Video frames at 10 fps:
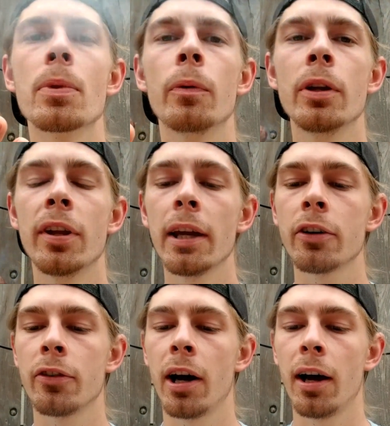When you take a
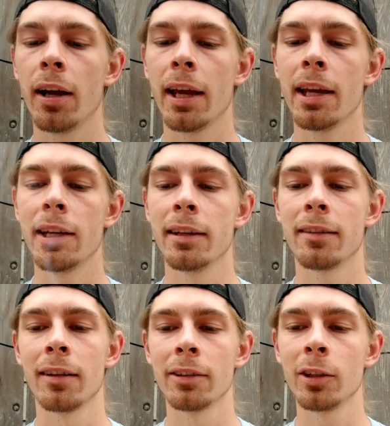draw and
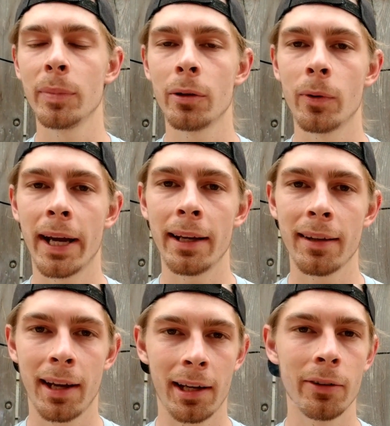it's a little bit wet,
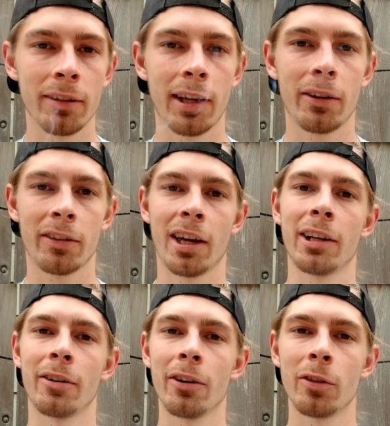I know it sounds kind
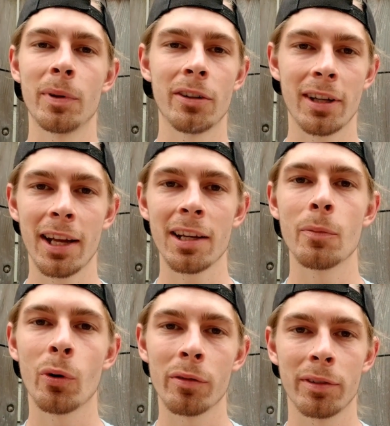of gross, but you're getting
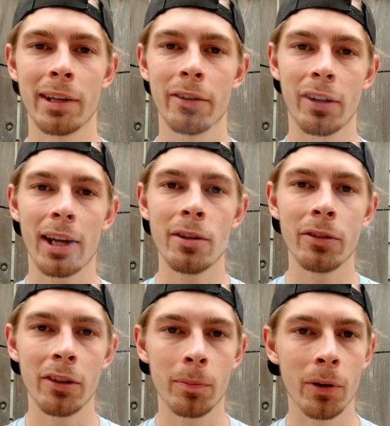more flavors. I
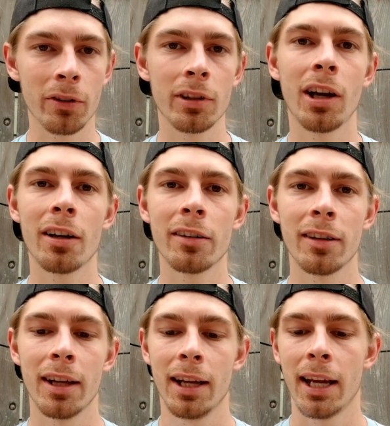used to smoke cigars
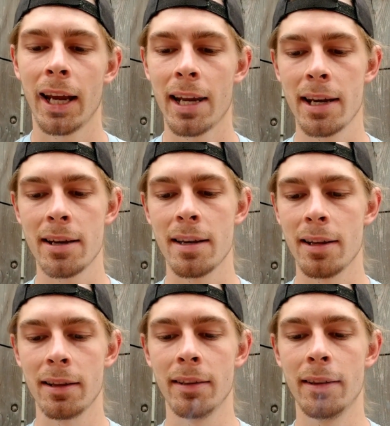and
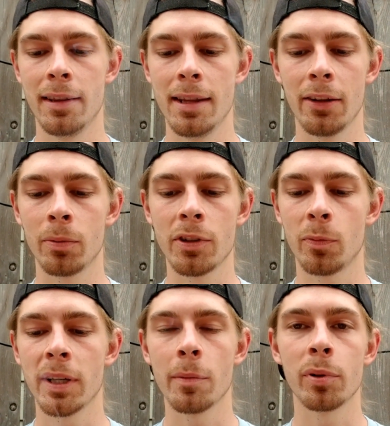this would
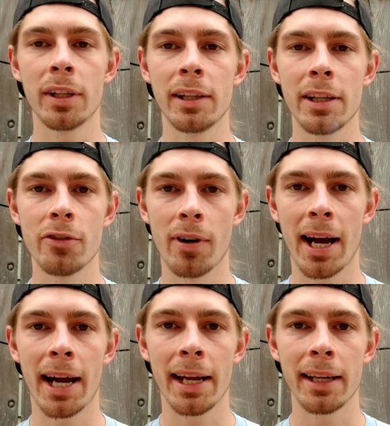just be completely
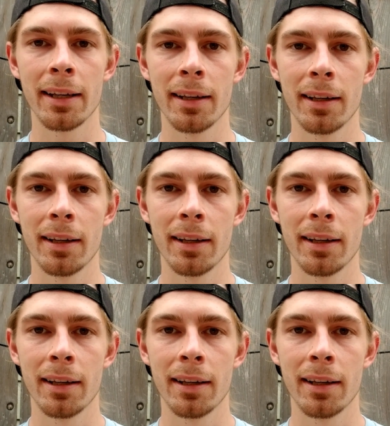dry.